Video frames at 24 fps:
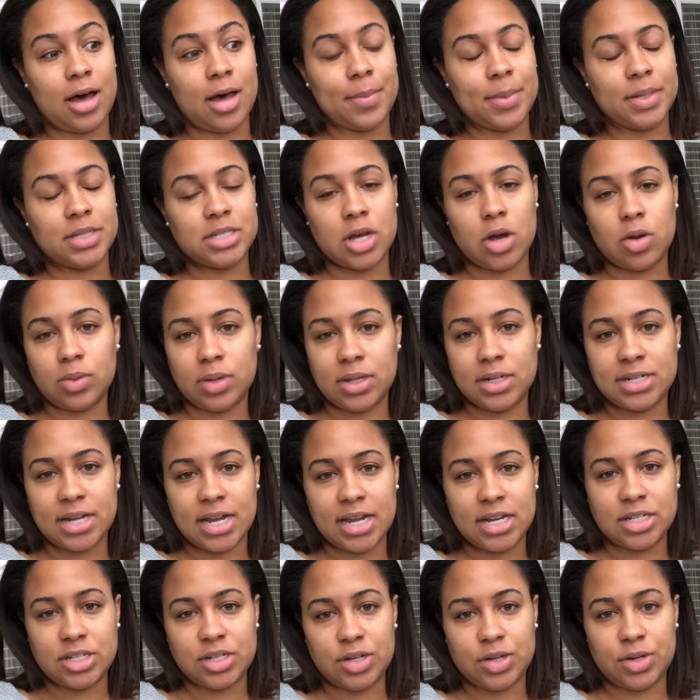It's only
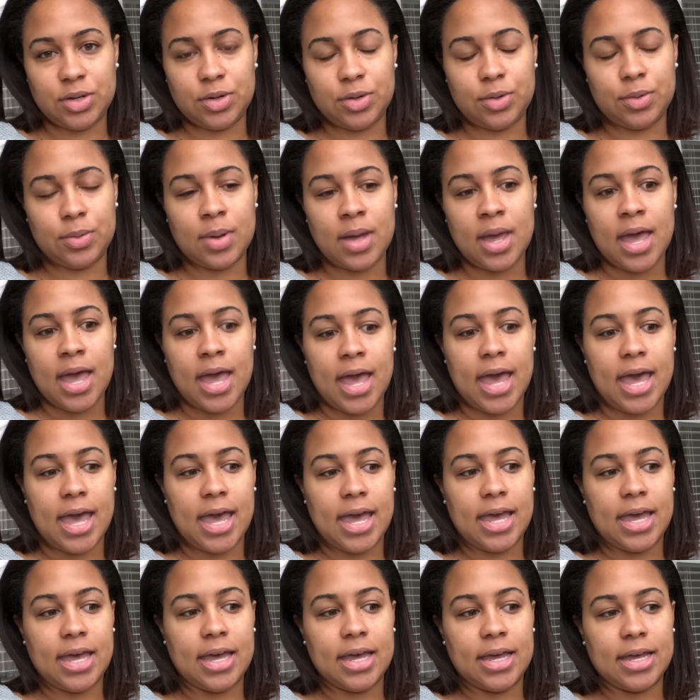day 2,
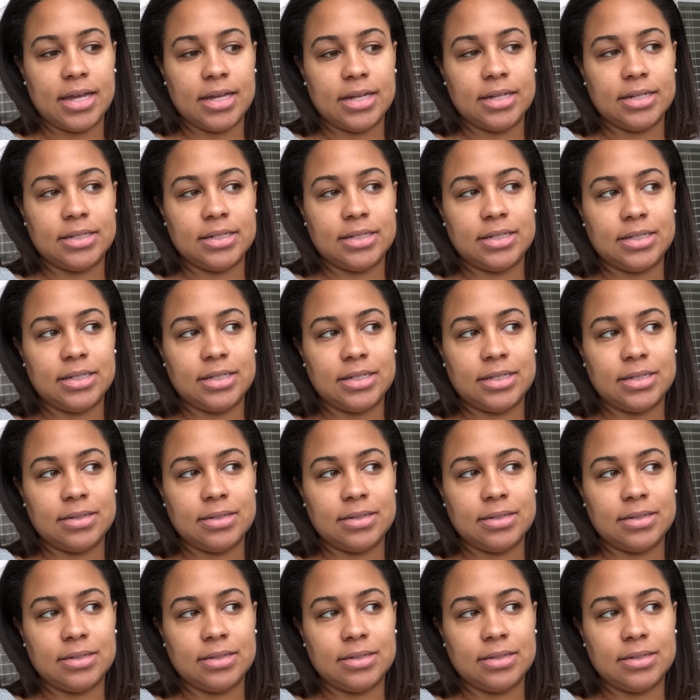and